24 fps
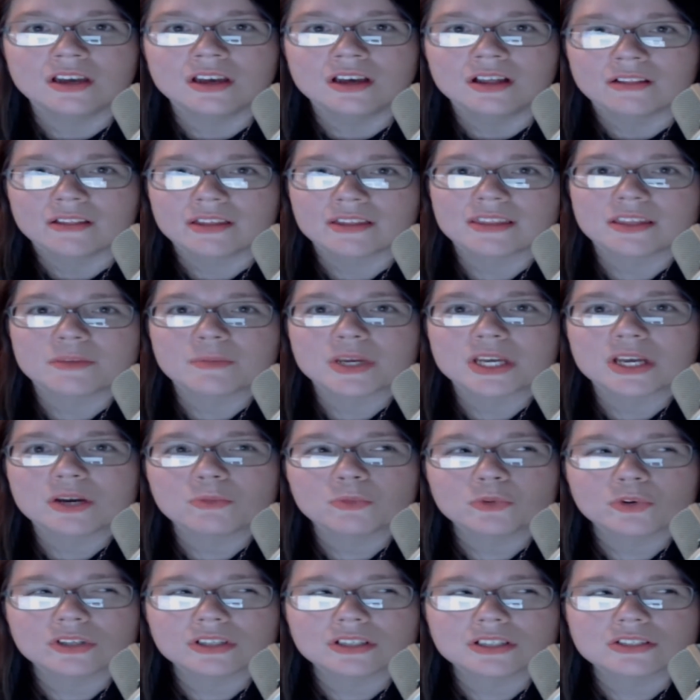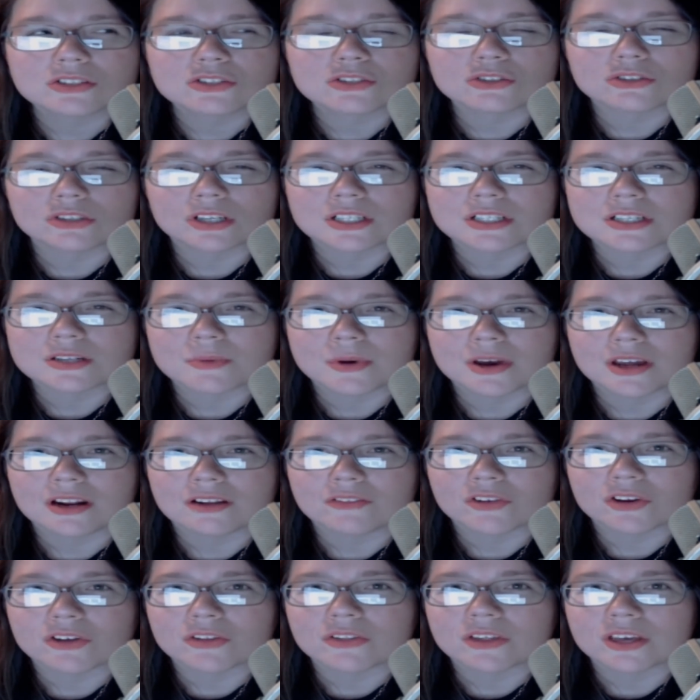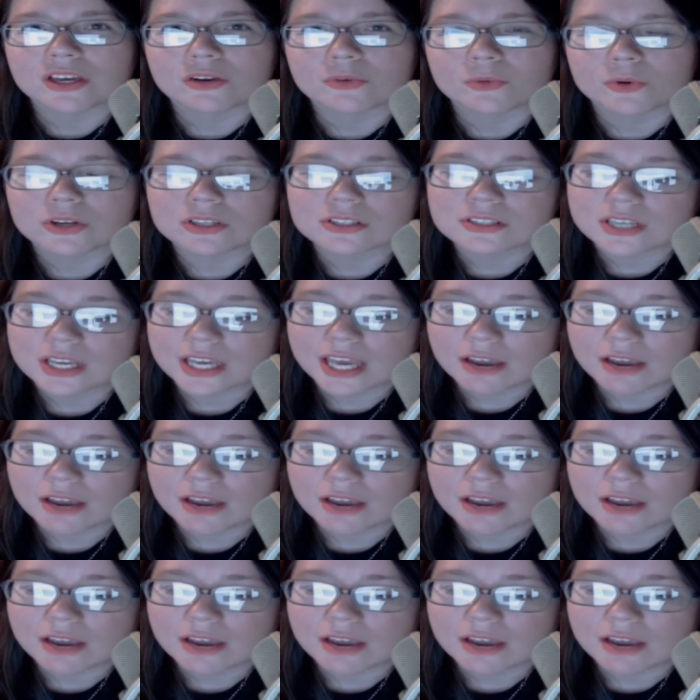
Like, they become really strict about everything, where it's like,